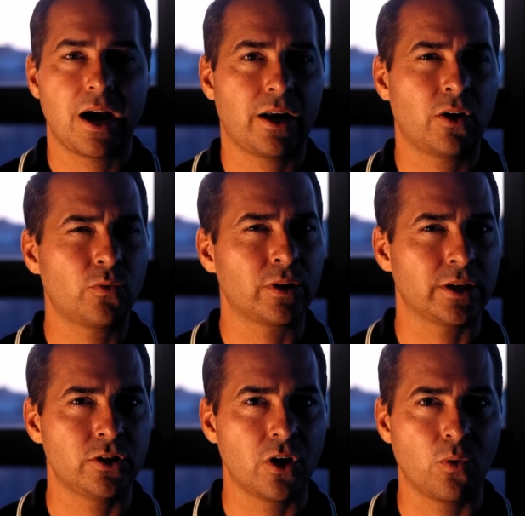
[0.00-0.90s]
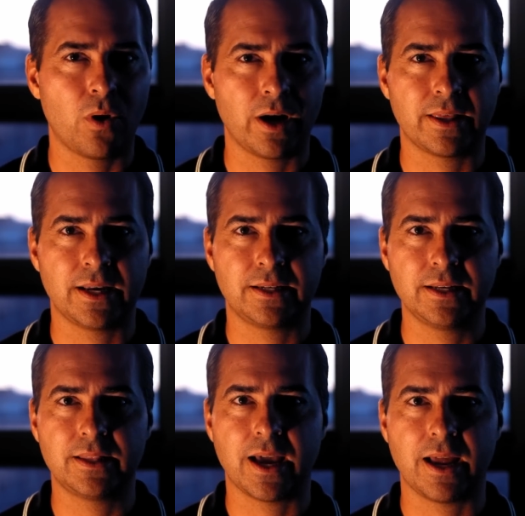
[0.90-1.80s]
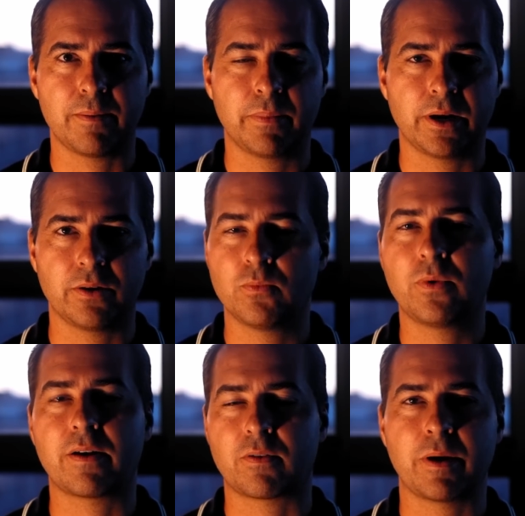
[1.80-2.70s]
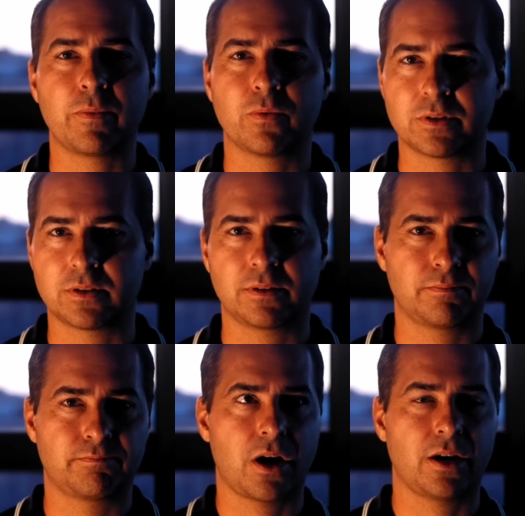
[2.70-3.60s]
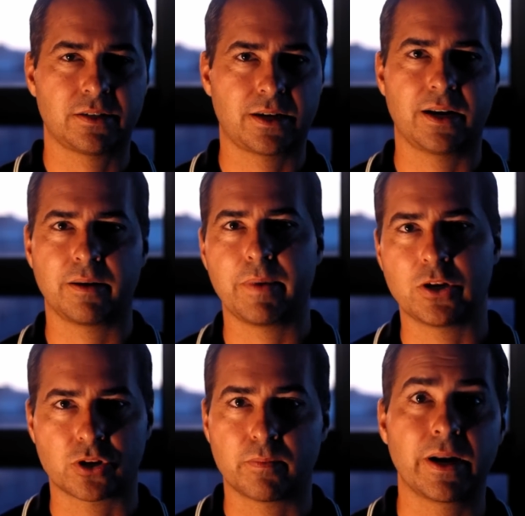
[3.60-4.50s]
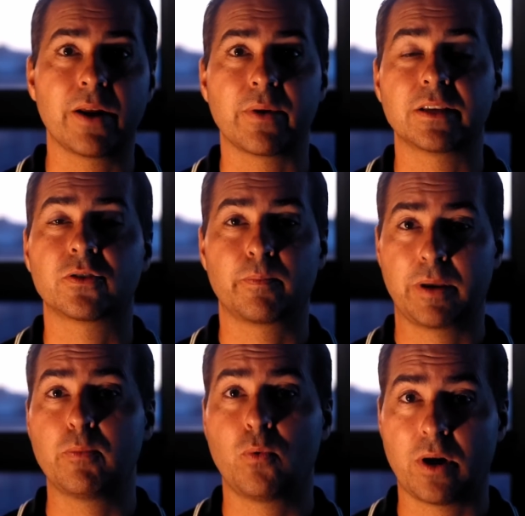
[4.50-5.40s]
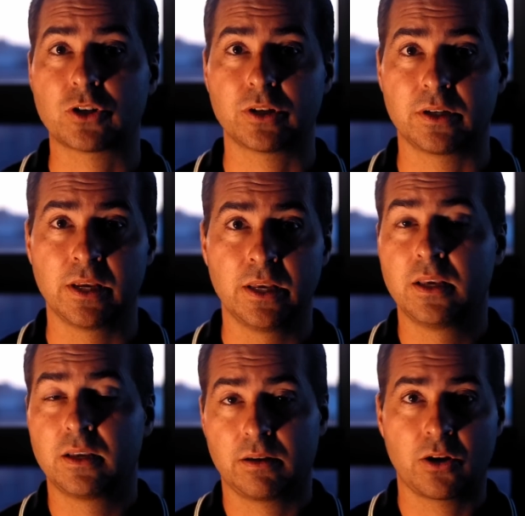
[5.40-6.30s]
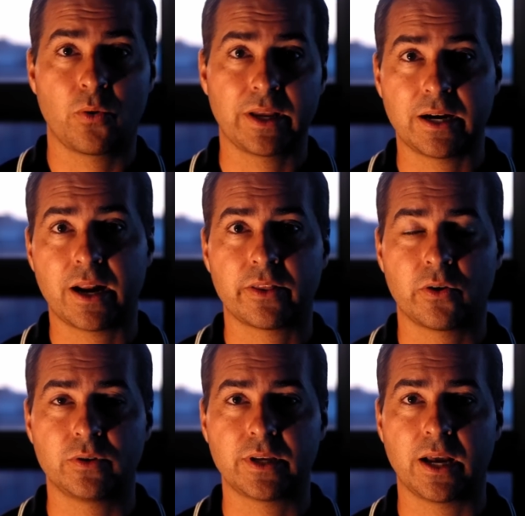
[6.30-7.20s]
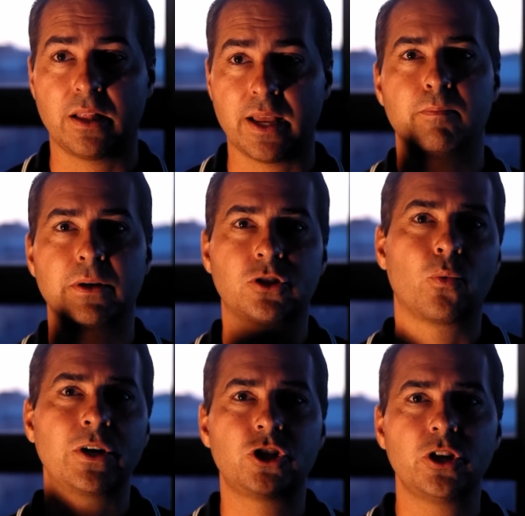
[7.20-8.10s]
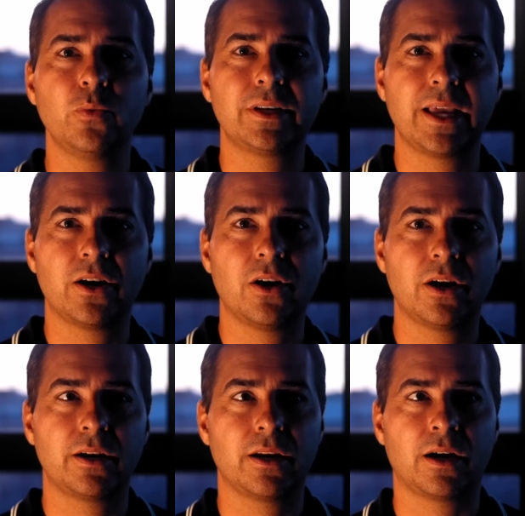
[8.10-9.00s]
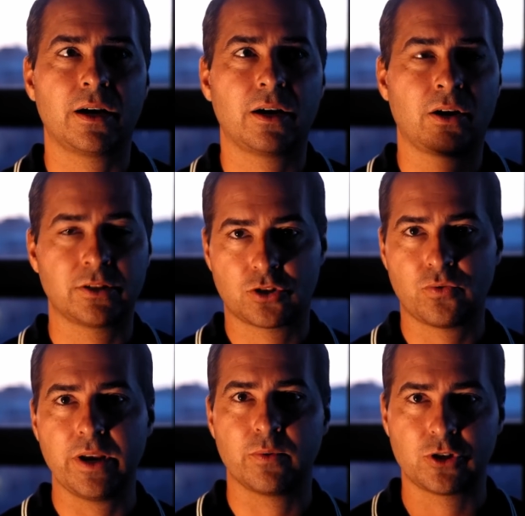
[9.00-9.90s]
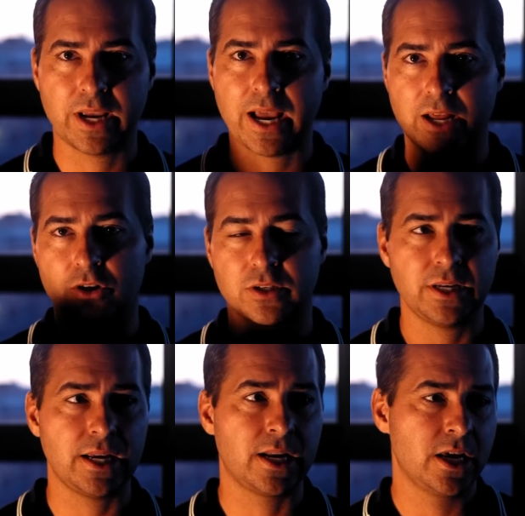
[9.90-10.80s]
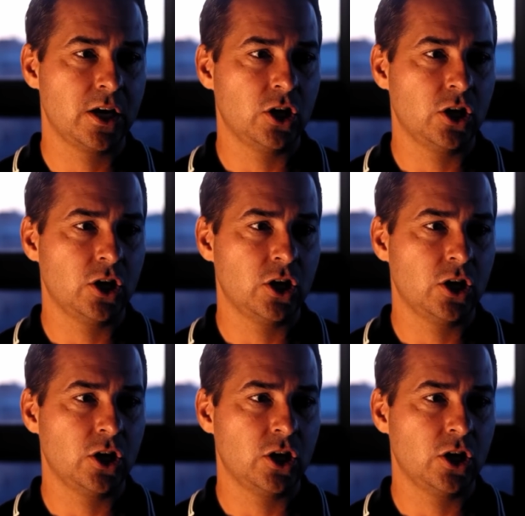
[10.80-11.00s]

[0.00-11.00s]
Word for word: I don't really know why they did that, but whatever. Maybe it was a cost-cutting measure. But anyway, so people were actually going in and out of the hotel. But so when she would get on uh, on screen, when she had her scene,